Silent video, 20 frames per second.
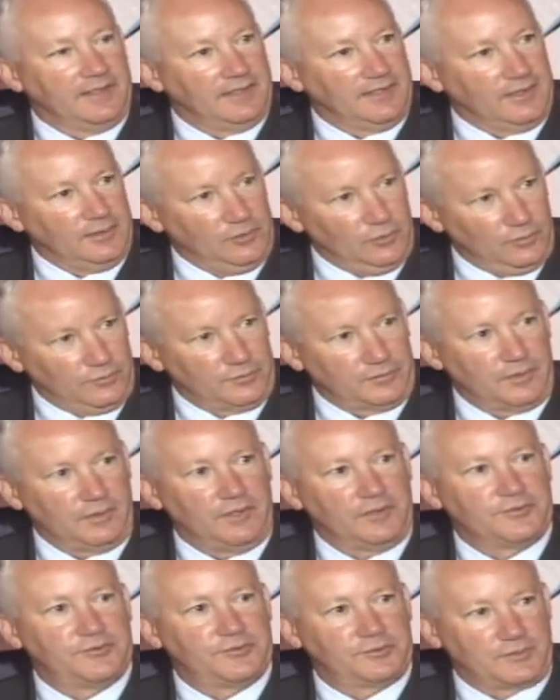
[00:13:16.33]
an
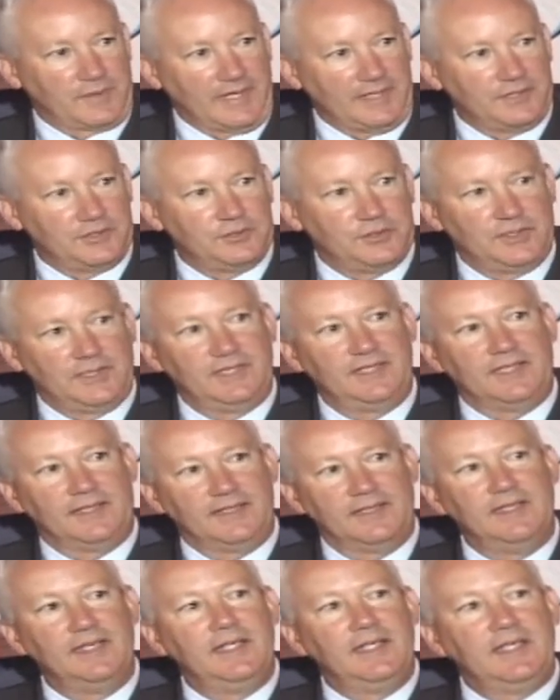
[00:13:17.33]
overall strategy, and
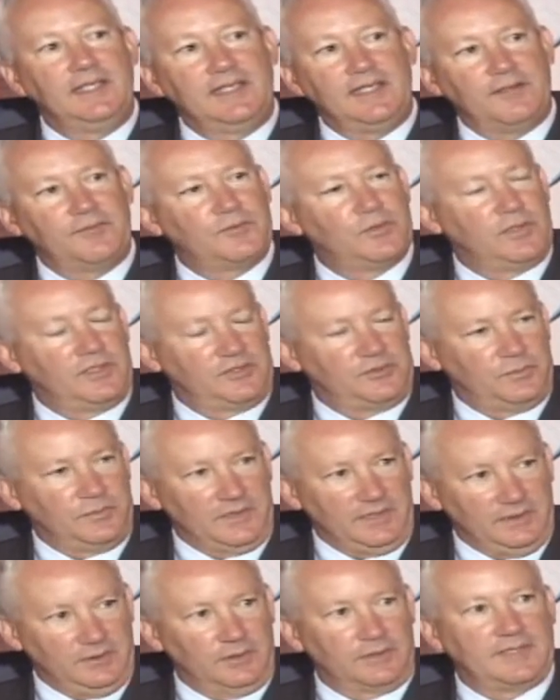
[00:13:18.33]
of course we
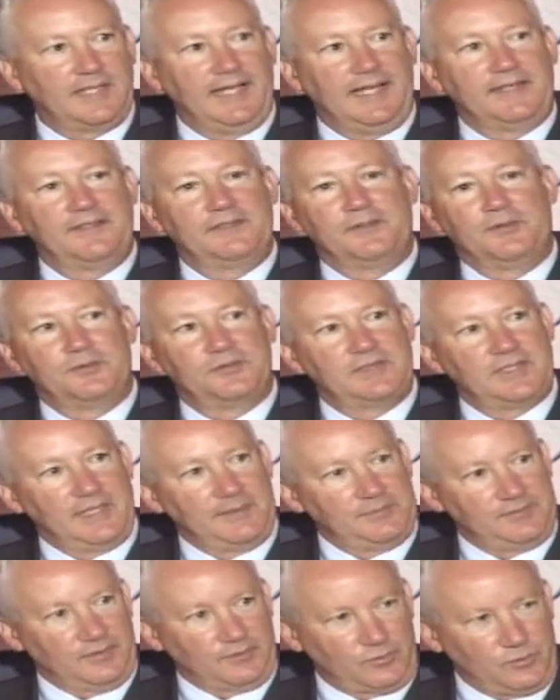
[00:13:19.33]
look at those
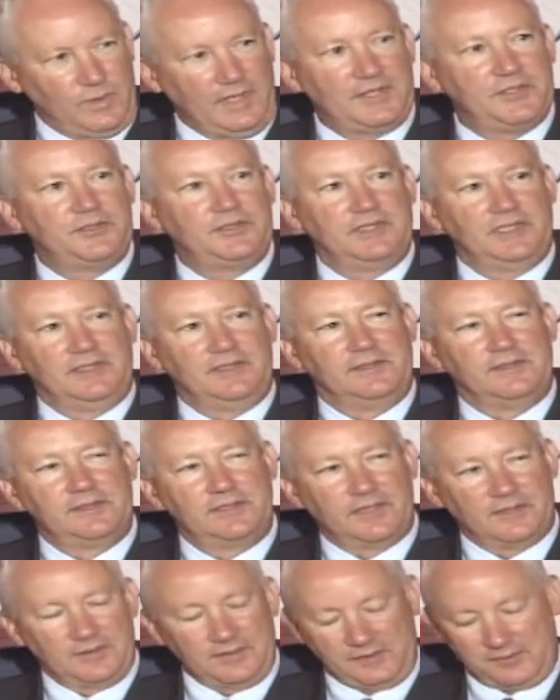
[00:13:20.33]
types of questions.
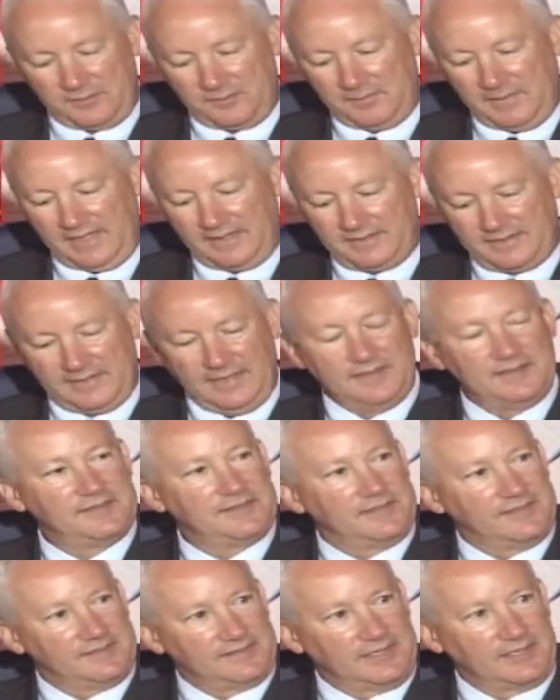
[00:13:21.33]
Does it make sense
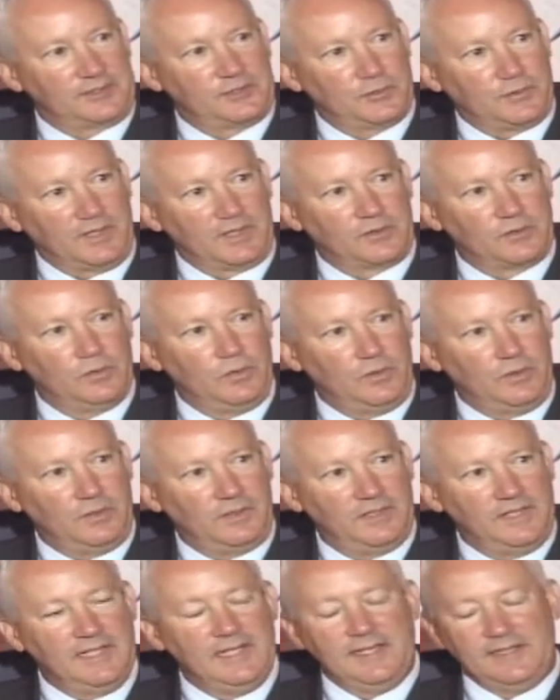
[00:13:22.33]
to stick to our core?